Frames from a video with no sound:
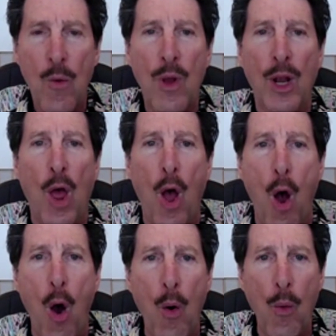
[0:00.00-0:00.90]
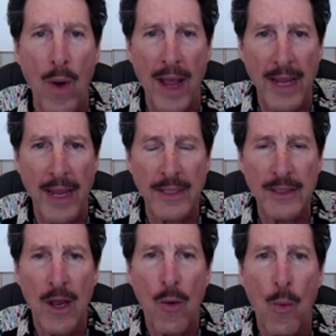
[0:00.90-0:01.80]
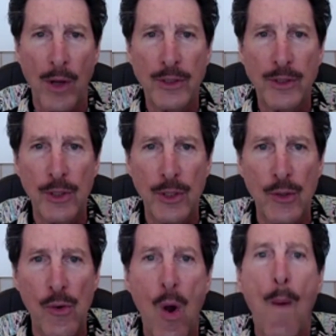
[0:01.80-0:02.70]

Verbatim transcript: will always want you to do